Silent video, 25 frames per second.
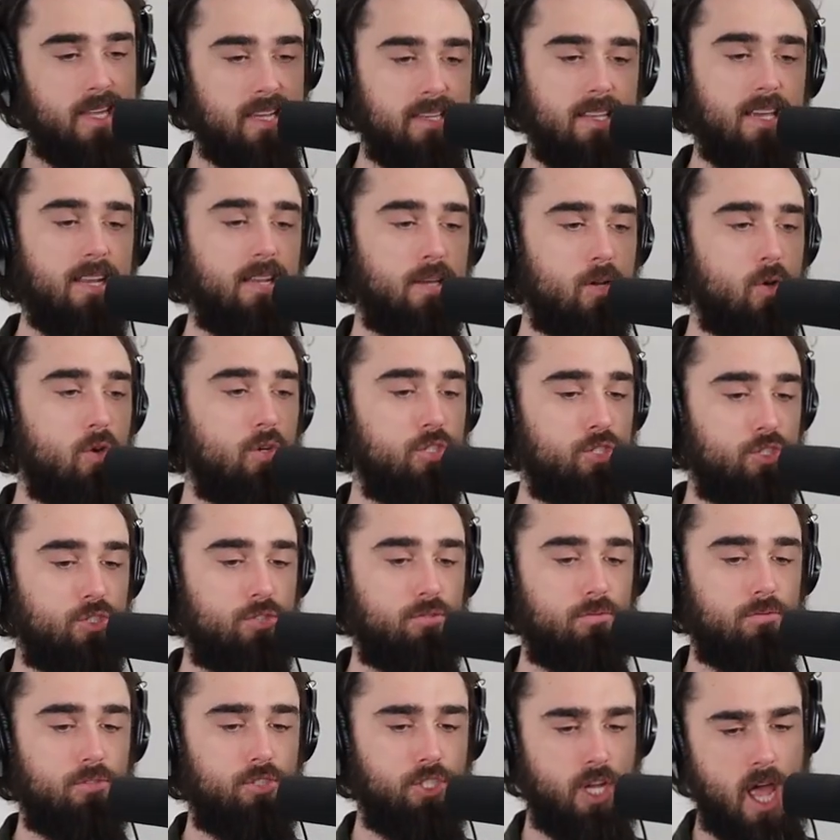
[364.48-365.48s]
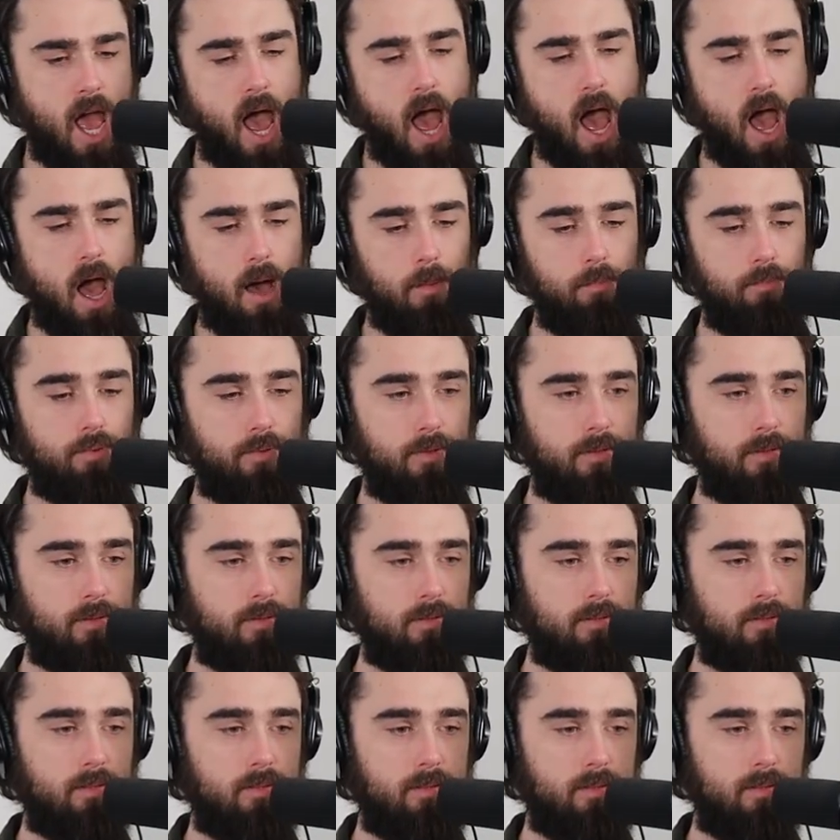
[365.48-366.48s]
he did a good job
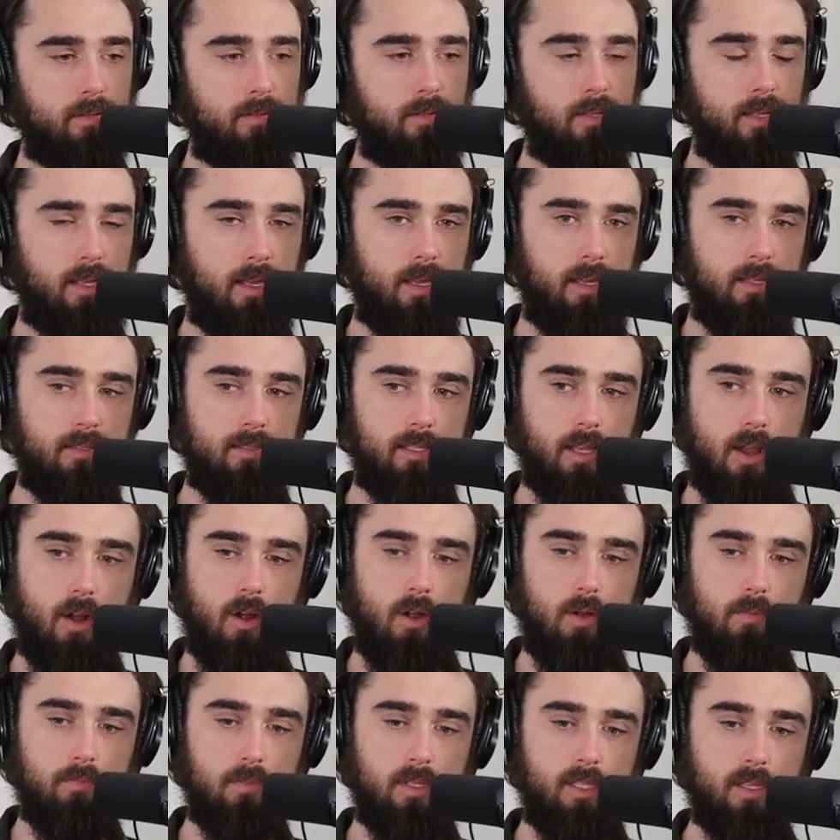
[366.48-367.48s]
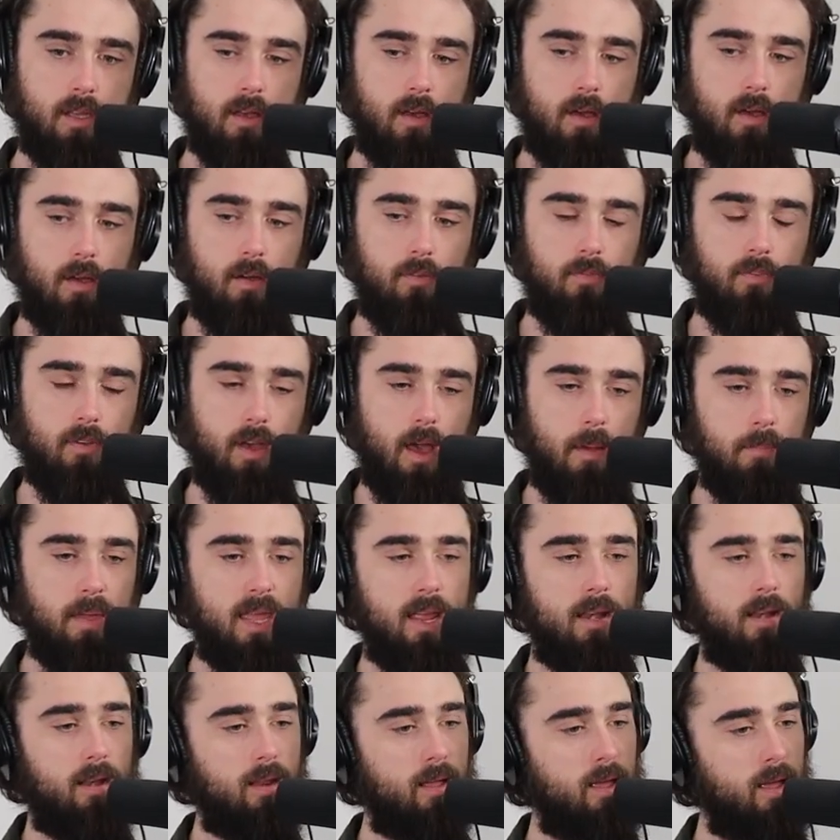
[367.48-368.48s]
in terms of, I
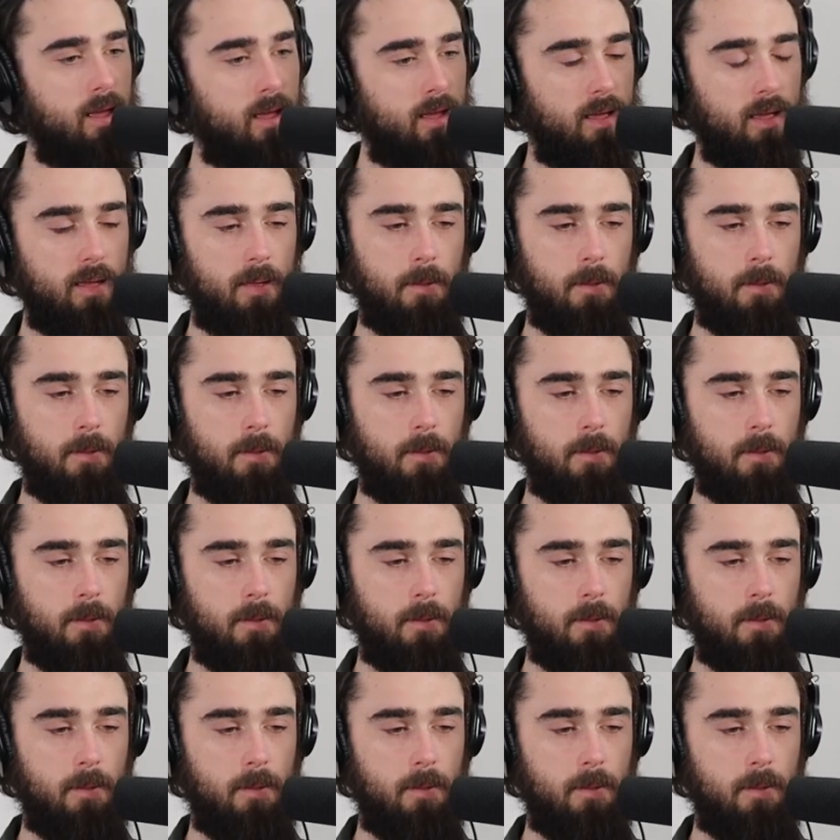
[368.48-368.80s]
mean,